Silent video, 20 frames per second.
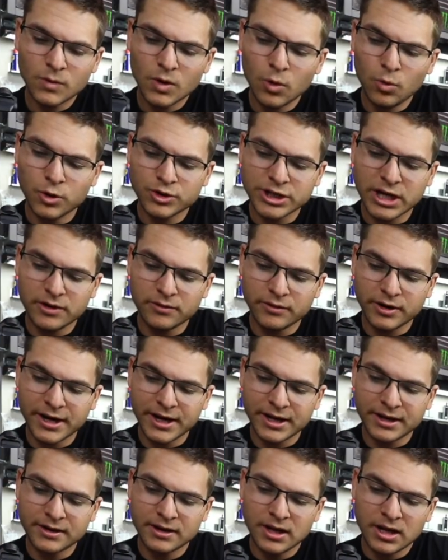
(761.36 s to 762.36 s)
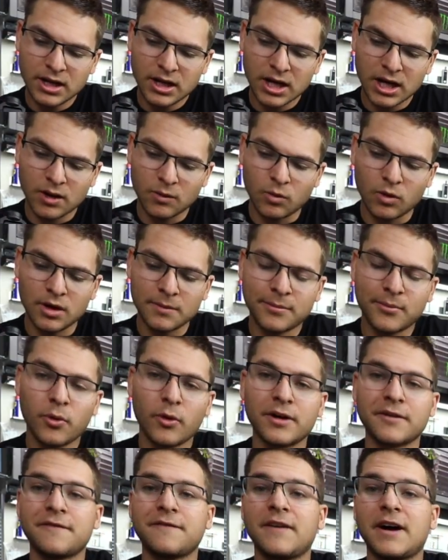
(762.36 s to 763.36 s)
which I ran a
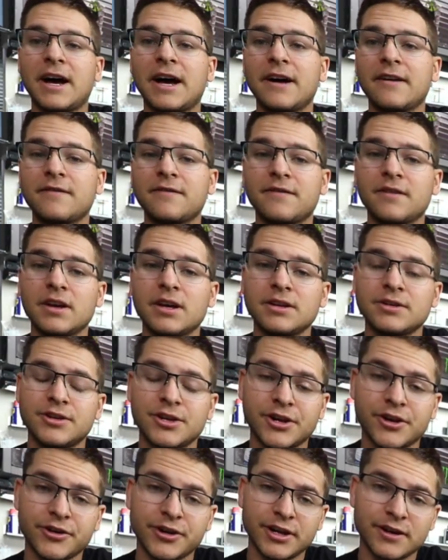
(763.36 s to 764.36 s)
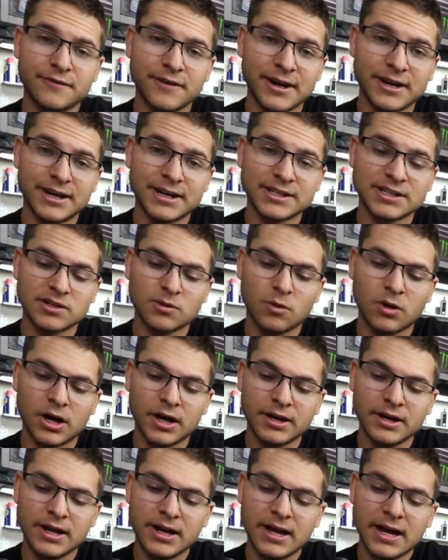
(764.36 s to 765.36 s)
1.5 degree of
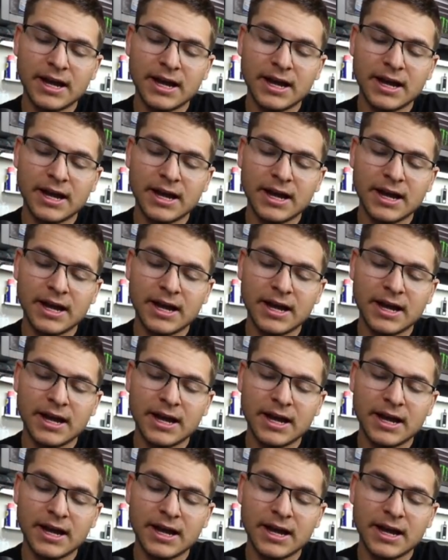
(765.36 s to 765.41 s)
anti-squat.